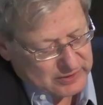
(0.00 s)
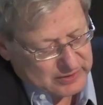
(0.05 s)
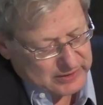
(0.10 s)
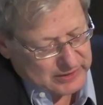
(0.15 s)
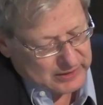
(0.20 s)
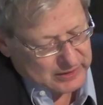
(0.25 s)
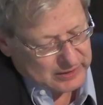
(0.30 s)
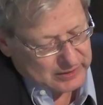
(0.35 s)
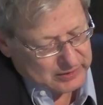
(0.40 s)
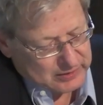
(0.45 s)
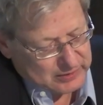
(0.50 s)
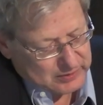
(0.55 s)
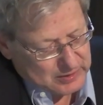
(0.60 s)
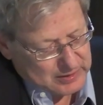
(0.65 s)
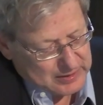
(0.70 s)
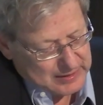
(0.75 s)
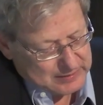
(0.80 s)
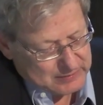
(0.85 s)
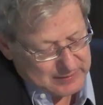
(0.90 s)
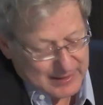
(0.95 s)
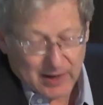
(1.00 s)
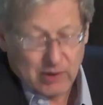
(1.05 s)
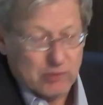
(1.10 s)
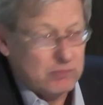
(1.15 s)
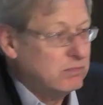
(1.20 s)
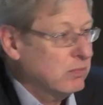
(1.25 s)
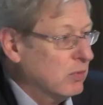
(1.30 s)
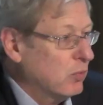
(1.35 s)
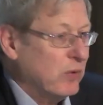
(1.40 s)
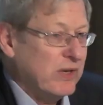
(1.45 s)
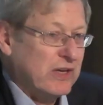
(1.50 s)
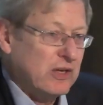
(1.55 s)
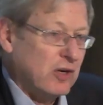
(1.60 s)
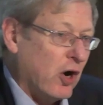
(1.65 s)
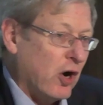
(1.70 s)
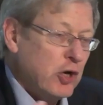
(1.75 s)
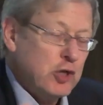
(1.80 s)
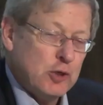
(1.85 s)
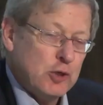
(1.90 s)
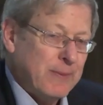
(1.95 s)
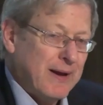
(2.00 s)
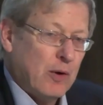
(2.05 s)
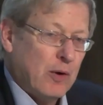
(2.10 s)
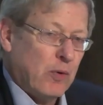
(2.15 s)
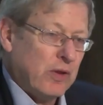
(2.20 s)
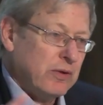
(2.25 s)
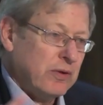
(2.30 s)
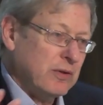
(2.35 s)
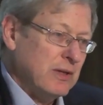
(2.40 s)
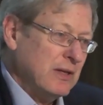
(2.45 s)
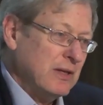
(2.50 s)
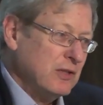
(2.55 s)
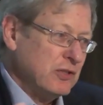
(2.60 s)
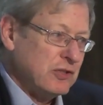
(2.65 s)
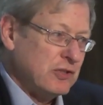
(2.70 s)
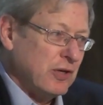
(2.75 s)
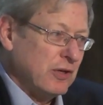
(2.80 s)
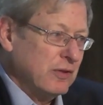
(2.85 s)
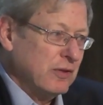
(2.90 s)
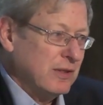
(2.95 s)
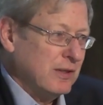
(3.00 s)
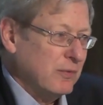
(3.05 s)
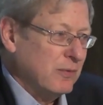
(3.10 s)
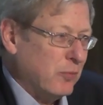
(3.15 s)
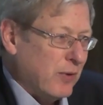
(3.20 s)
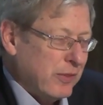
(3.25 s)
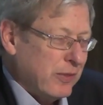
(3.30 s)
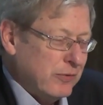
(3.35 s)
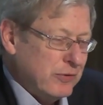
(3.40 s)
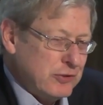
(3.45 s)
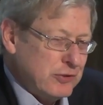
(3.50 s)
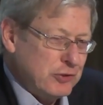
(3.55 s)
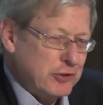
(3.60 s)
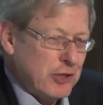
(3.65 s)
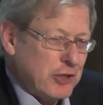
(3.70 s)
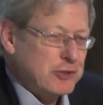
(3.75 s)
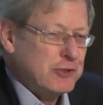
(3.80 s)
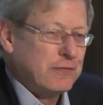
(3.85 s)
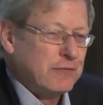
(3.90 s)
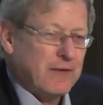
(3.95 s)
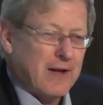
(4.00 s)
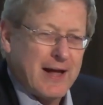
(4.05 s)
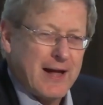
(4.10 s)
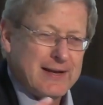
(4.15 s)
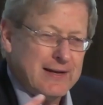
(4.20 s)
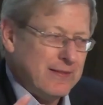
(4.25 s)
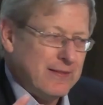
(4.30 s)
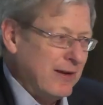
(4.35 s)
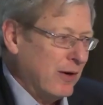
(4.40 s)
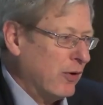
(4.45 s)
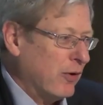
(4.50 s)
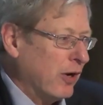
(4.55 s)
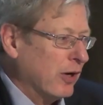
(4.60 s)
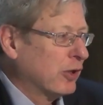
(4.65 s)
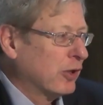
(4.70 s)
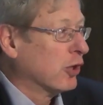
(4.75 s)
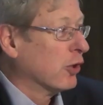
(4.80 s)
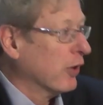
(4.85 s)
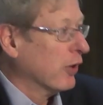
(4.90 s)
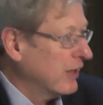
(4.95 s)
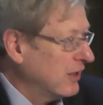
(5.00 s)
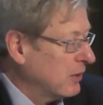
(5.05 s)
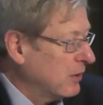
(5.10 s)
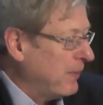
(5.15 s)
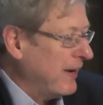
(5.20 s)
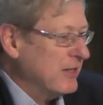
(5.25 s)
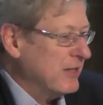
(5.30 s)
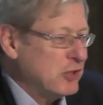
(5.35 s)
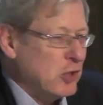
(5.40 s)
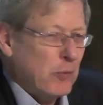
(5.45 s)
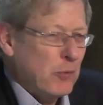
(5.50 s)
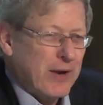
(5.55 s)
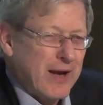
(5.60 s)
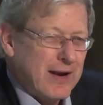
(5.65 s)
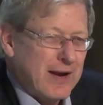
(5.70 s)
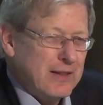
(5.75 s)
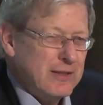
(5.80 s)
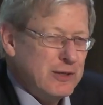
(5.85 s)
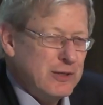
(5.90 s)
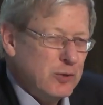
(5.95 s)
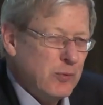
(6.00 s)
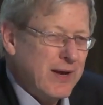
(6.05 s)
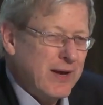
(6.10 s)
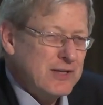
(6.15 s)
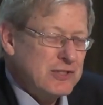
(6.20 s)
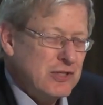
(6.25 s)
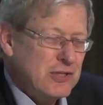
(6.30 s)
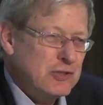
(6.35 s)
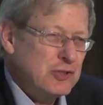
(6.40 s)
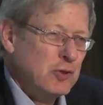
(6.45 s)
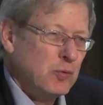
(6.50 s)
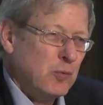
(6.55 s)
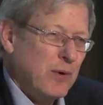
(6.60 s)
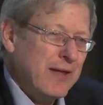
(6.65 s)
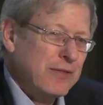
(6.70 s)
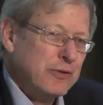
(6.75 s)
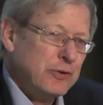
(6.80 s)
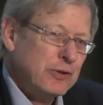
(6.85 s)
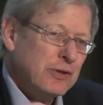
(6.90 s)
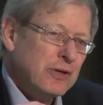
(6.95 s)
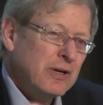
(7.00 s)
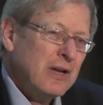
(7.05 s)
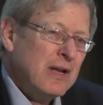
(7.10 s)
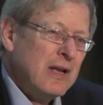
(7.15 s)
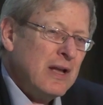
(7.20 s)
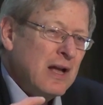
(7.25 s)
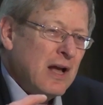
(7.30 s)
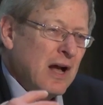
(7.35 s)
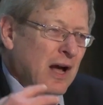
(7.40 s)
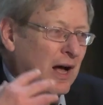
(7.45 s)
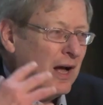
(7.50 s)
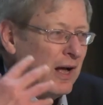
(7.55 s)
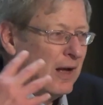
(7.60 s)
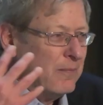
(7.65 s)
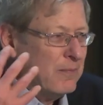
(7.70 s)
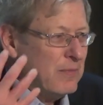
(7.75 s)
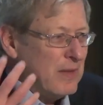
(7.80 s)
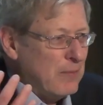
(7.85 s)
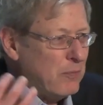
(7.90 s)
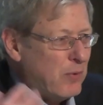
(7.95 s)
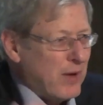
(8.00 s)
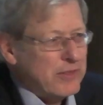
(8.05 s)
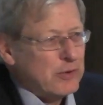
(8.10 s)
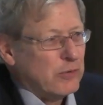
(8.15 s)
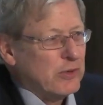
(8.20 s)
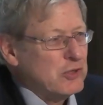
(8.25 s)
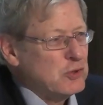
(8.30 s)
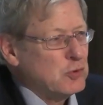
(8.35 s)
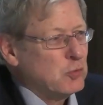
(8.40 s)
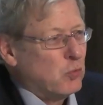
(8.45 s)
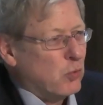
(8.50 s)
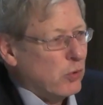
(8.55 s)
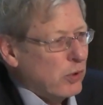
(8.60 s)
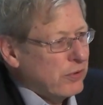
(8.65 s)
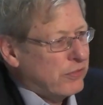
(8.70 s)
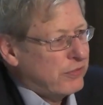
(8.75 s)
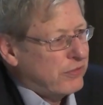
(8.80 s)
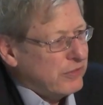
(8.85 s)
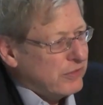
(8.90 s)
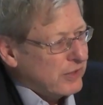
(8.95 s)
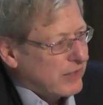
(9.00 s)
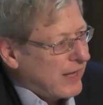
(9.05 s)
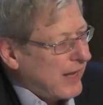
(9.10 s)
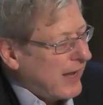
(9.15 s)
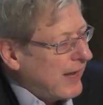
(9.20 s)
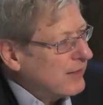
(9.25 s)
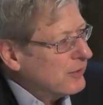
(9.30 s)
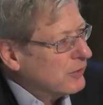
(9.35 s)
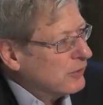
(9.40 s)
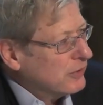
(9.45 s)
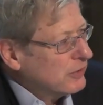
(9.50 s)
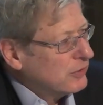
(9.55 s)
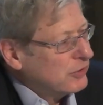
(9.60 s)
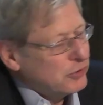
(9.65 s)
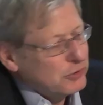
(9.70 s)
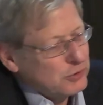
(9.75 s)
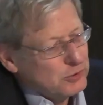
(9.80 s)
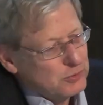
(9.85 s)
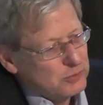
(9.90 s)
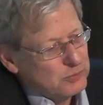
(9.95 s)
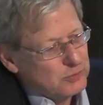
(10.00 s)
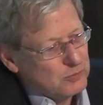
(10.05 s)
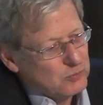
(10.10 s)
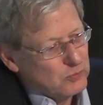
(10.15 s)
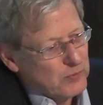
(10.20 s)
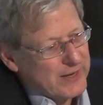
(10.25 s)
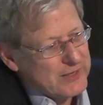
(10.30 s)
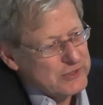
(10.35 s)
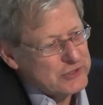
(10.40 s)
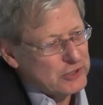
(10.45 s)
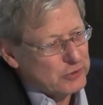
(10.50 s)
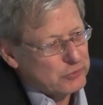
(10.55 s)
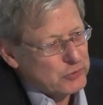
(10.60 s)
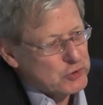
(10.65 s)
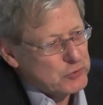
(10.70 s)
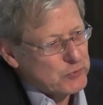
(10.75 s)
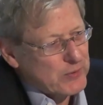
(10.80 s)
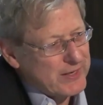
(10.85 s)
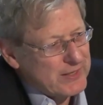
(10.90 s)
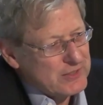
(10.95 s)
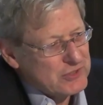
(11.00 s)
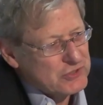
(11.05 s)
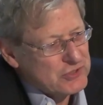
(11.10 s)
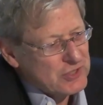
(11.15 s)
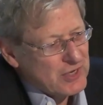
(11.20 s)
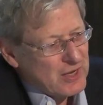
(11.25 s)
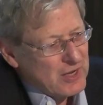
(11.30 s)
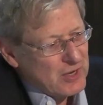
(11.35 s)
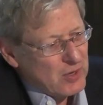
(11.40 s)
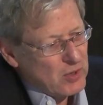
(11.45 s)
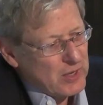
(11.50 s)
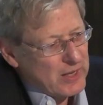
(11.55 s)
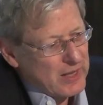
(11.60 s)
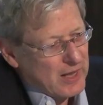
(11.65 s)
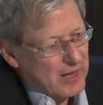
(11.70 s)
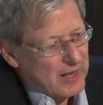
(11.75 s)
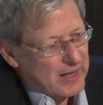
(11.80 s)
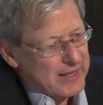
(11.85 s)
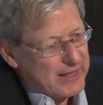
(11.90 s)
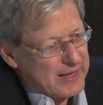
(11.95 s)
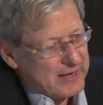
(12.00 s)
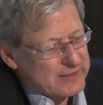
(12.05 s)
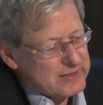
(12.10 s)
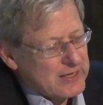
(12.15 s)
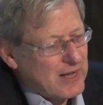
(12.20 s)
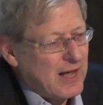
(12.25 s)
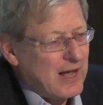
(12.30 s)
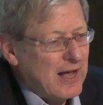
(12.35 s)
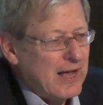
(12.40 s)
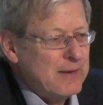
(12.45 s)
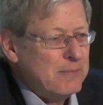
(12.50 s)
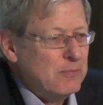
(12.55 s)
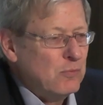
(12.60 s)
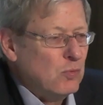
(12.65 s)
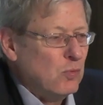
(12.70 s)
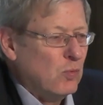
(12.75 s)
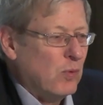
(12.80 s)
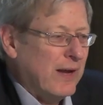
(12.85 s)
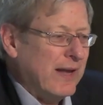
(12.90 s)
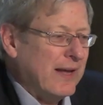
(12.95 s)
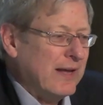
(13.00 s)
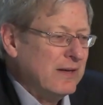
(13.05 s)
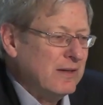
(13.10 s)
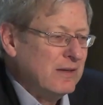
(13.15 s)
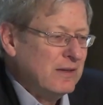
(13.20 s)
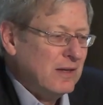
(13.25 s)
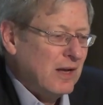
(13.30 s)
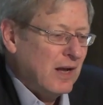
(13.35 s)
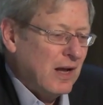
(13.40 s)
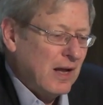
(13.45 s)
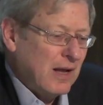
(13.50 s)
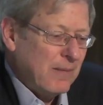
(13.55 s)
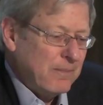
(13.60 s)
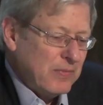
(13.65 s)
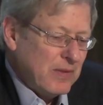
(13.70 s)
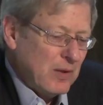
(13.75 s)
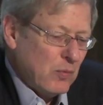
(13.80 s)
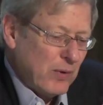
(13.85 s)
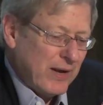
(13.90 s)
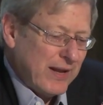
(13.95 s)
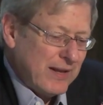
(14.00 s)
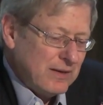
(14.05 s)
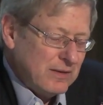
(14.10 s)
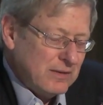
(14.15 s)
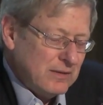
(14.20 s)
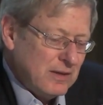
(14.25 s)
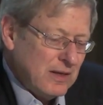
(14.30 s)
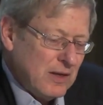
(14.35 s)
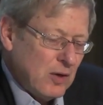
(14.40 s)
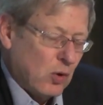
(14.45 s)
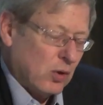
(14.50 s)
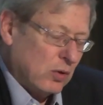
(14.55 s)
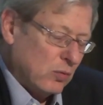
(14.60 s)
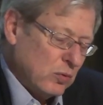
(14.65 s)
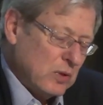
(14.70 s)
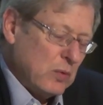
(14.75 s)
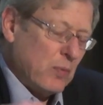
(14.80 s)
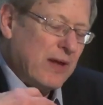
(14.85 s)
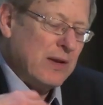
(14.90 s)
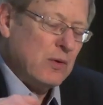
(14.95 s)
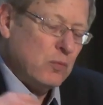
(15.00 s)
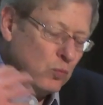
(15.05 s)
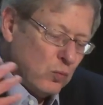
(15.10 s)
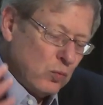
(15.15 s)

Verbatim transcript: the, now we could argue about whether these, the, whether this is justified and there are current debates going on in the US as to whether, um, whether it's worth the candle to raise interest rates uh, at a time when, um, when, or when,